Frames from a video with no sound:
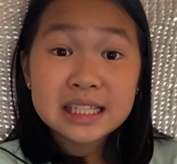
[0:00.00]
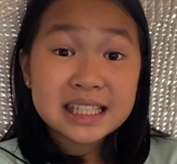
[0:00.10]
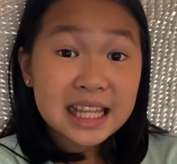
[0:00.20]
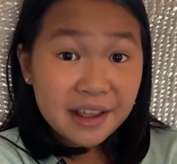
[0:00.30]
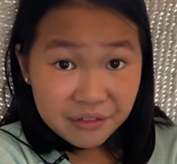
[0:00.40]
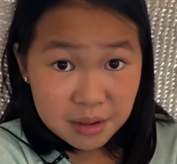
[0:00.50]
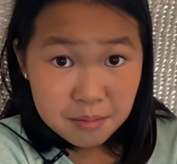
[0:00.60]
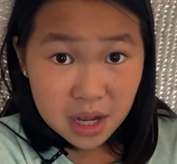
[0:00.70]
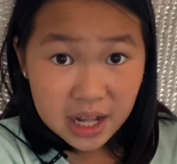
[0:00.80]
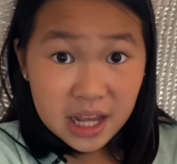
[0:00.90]
saving
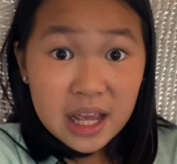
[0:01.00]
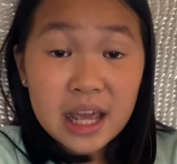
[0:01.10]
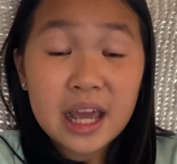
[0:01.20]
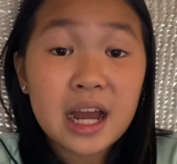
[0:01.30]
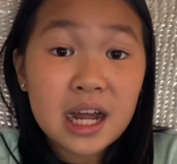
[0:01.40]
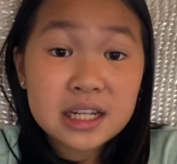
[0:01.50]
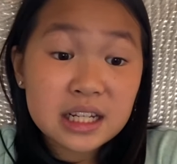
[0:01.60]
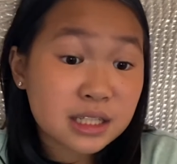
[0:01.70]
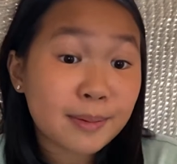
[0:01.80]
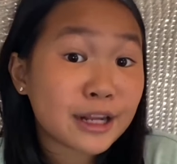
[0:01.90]
money and
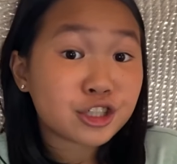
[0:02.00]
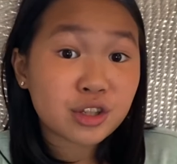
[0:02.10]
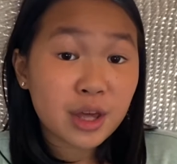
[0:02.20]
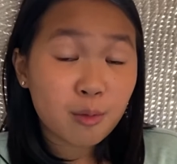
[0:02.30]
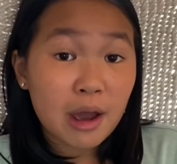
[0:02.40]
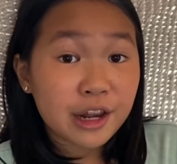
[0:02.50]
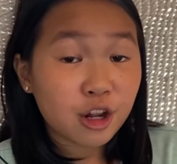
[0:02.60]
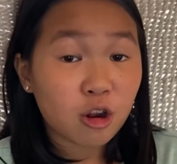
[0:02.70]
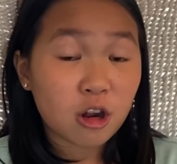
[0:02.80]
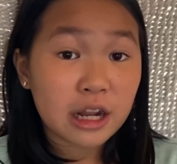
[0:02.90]
especially when
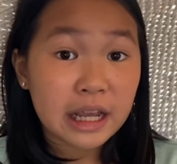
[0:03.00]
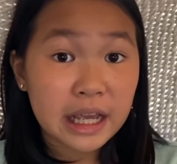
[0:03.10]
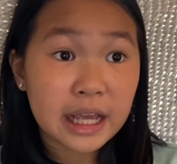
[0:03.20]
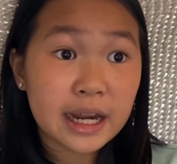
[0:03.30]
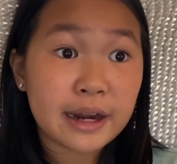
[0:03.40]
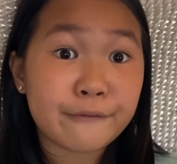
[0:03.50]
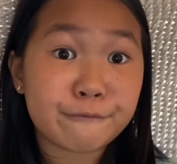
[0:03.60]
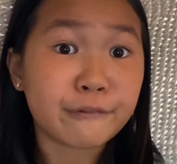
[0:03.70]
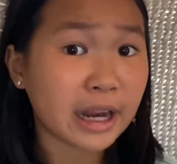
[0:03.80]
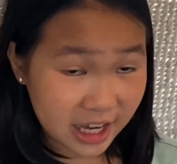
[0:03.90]
you're in
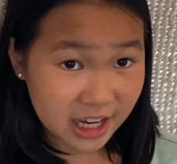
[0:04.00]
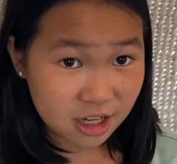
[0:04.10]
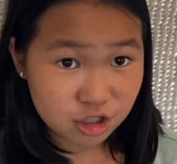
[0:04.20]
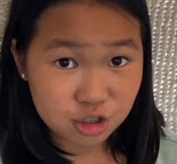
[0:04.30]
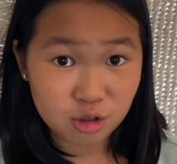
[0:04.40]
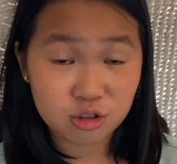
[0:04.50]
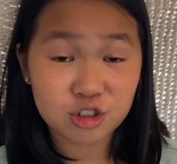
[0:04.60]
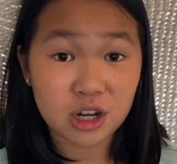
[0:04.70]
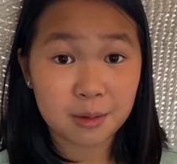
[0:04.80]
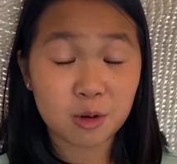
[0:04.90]
financial
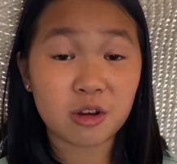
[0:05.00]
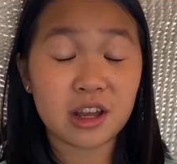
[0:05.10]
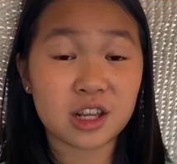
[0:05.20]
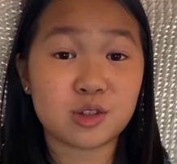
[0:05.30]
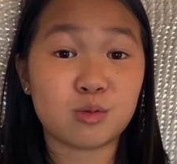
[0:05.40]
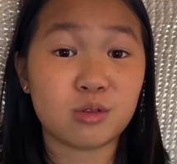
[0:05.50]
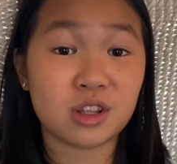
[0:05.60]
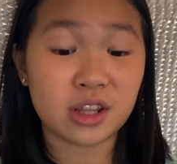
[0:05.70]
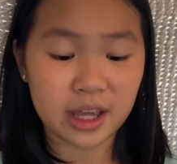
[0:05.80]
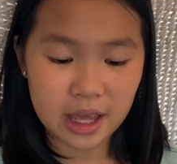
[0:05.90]
trouble is
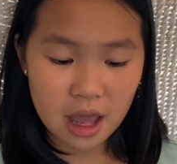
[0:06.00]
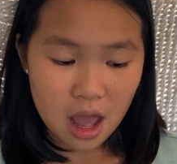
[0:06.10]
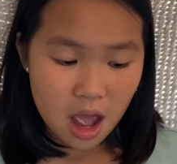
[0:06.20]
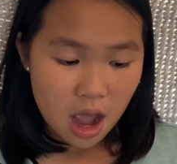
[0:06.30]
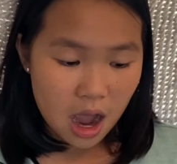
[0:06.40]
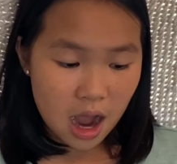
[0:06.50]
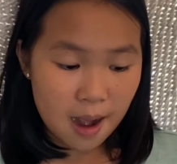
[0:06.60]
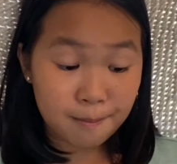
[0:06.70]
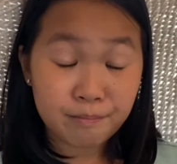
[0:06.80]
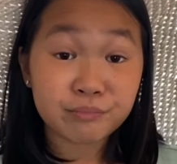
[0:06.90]
really
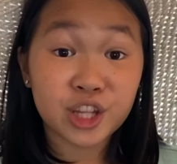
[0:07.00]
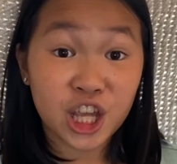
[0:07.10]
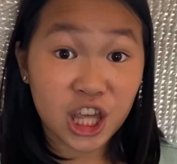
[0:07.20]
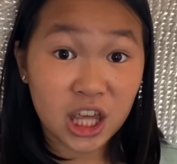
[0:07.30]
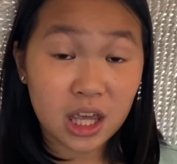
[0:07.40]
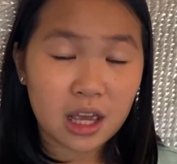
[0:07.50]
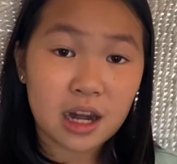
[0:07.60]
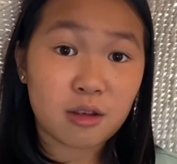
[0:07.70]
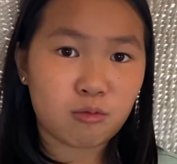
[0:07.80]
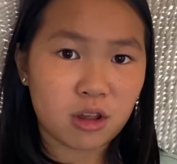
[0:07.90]
um, key and
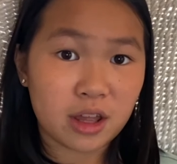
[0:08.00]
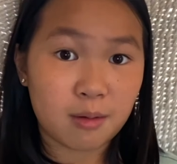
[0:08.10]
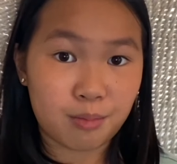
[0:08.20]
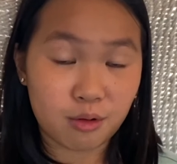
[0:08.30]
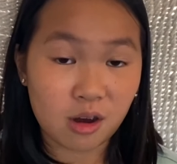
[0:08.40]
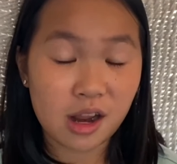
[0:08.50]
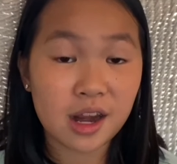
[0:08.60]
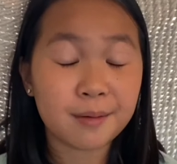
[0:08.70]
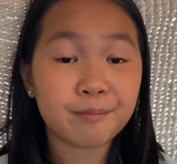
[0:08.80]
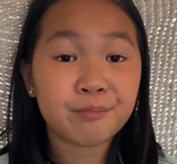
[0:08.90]
it really important